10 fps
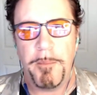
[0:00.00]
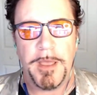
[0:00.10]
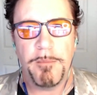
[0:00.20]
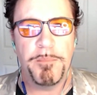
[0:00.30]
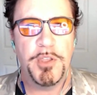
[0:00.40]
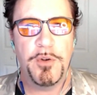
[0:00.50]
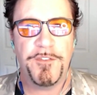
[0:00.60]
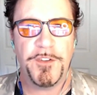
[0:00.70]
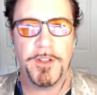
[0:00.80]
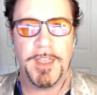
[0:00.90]
my
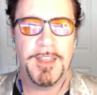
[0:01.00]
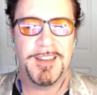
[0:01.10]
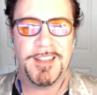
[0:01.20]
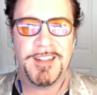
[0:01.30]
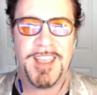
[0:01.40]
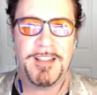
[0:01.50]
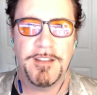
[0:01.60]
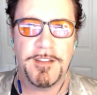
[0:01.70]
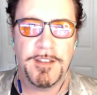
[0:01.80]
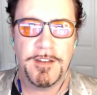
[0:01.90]
beautiful and
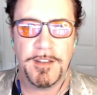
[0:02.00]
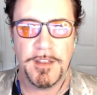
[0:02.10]
talented,